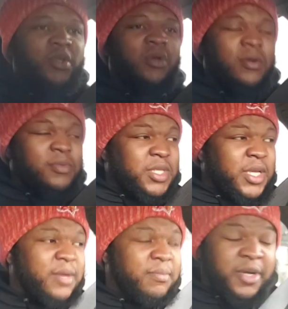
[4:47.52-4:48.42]
You know what I'm
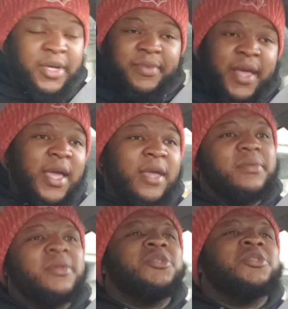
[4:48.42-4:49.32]
saying? But hey,
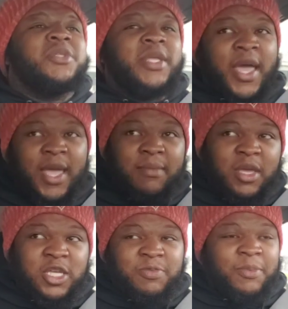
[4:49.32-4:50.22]
the game is.